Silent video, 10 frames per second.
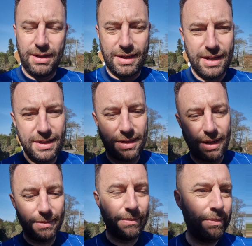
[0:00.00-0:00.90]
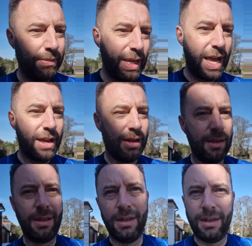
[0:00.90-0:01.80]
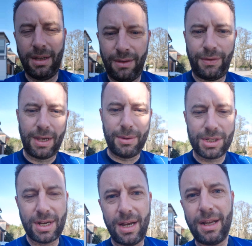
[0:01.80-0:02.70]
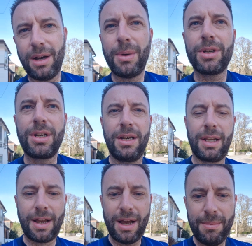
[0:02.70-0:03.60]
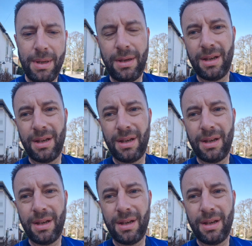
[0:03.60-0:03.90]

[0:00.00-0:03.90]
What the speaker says: and yeah, if you're going Saturday, I might see you at the game.